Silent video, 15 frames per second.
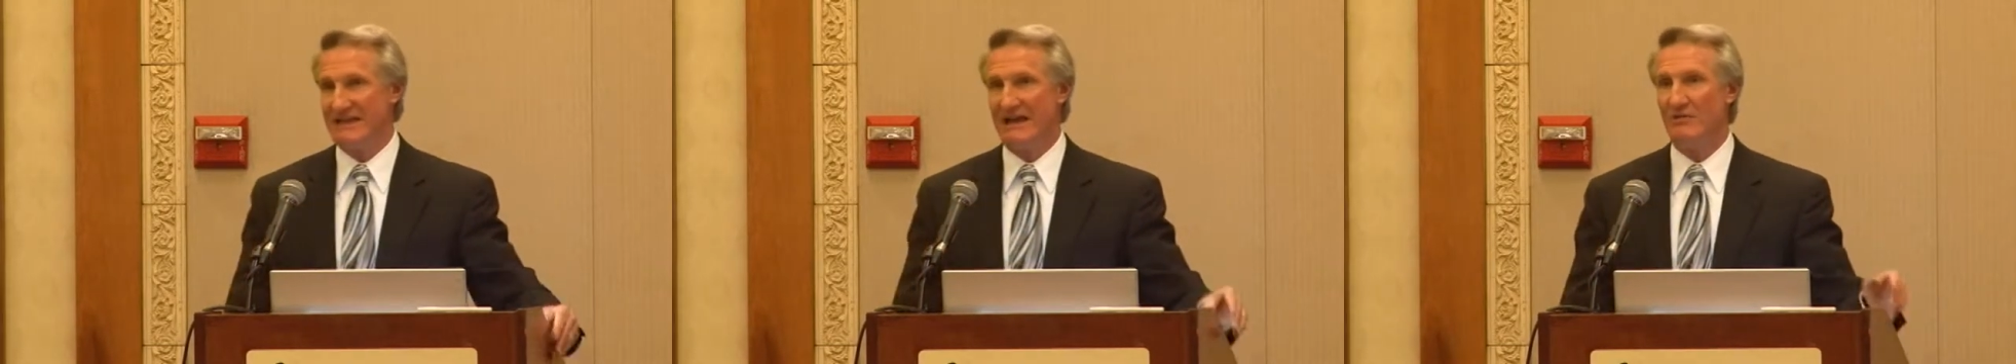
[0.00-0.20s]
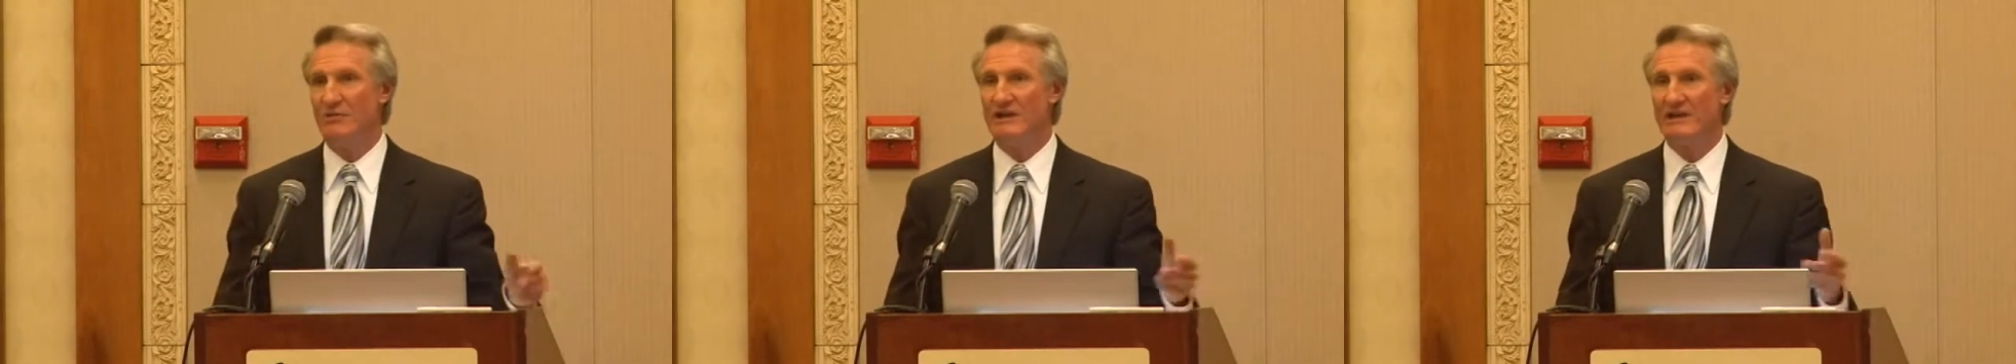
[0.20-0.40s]

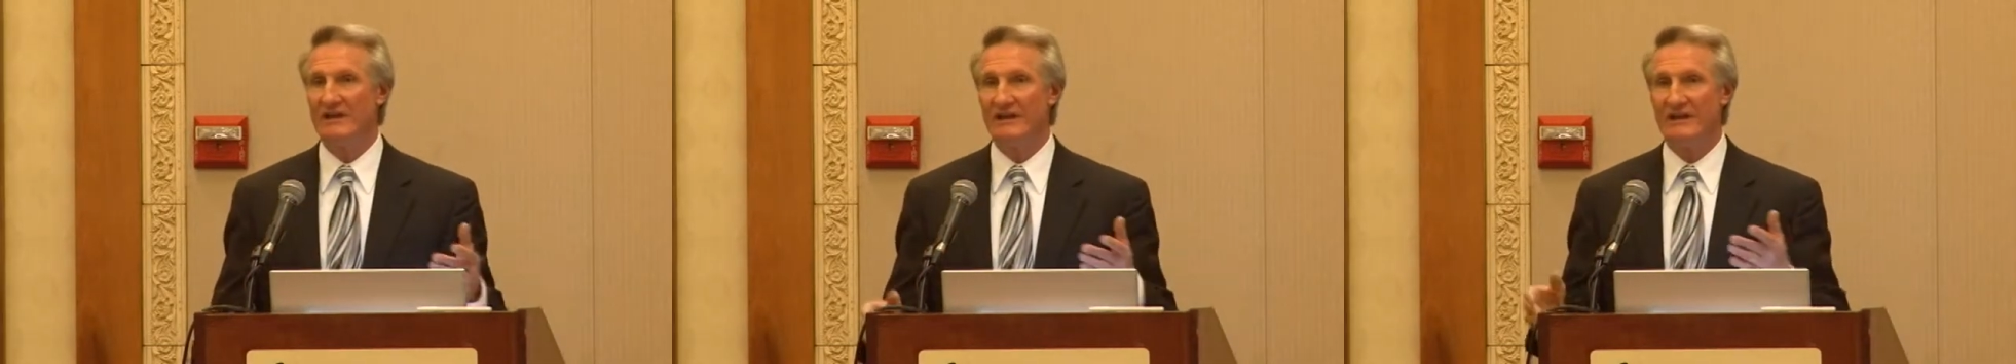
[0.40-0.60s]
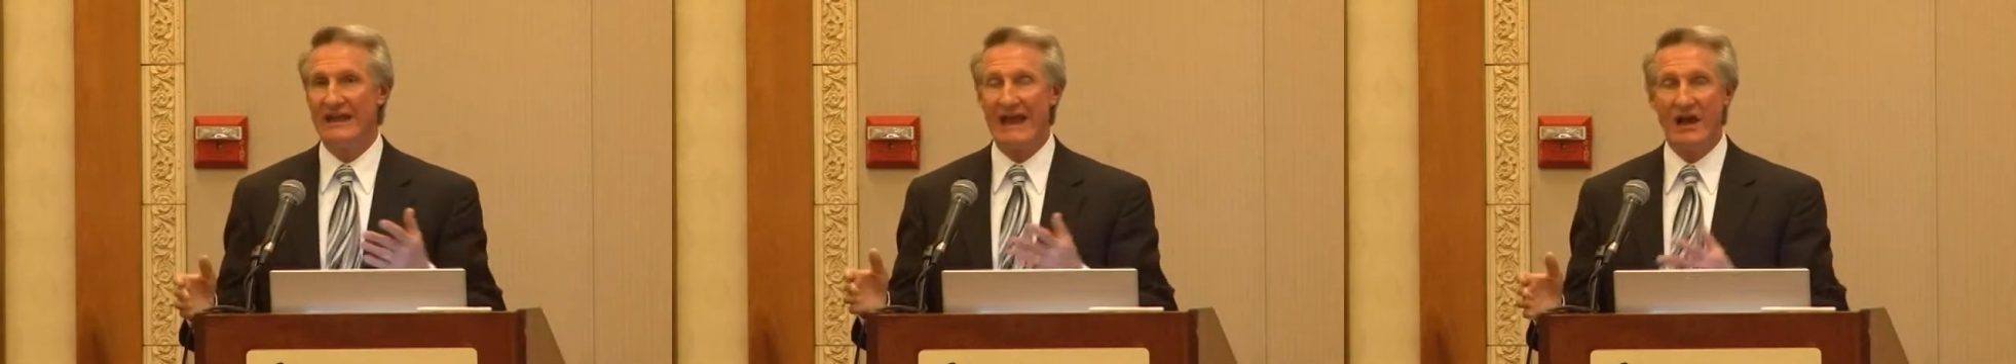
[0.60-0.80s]
that we
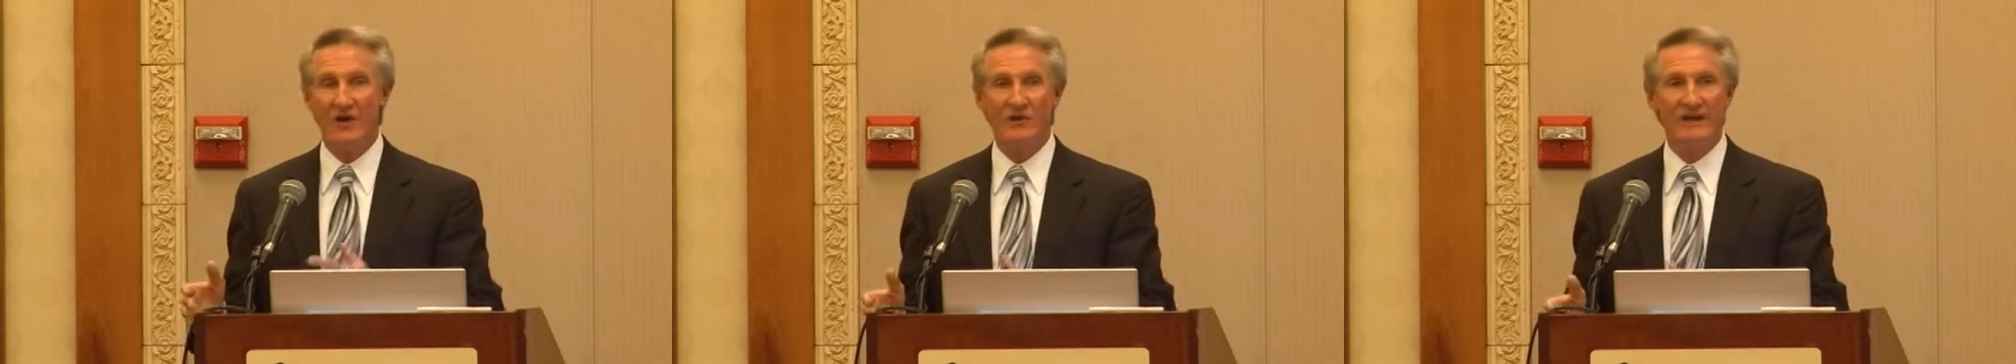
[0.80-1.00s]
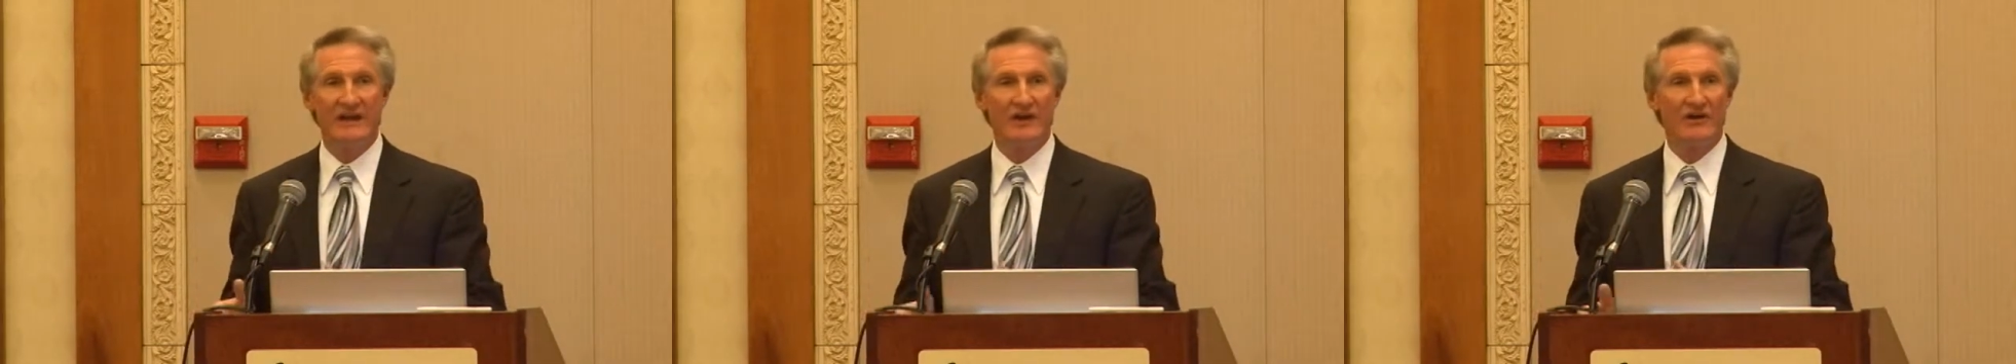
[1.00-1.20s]
can
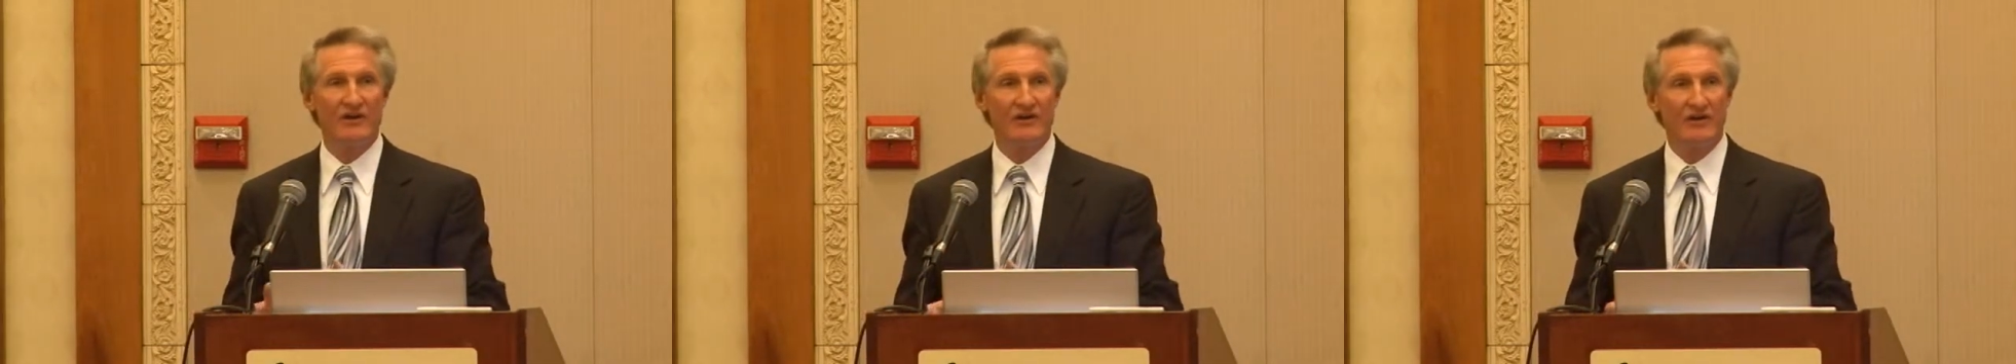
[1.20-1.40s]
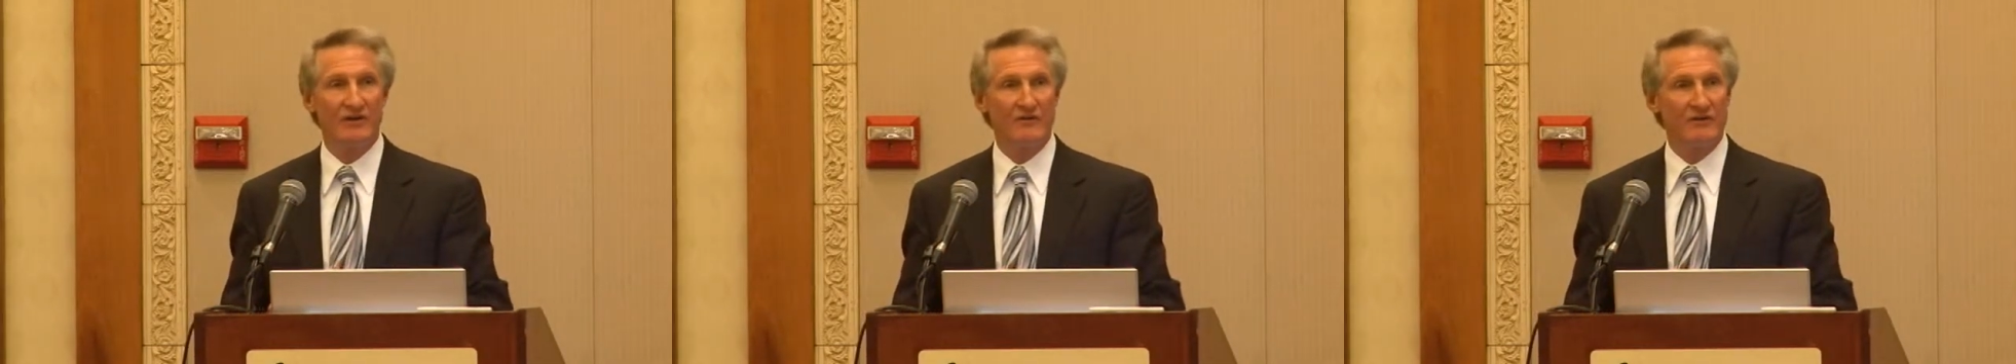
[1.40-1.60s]
now
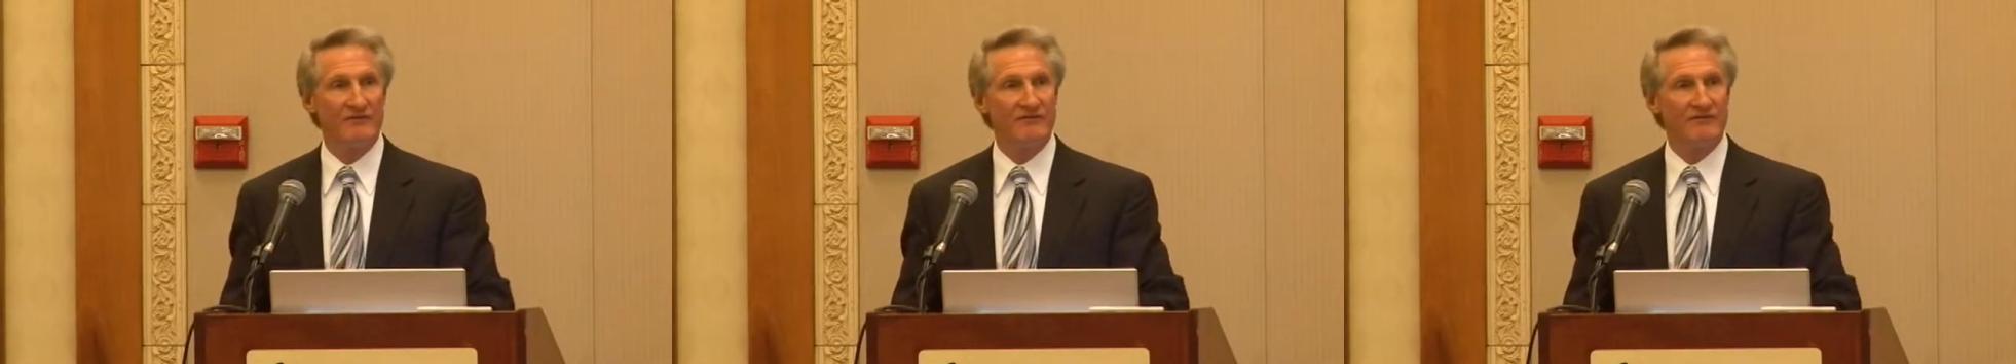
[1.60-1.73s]
carry over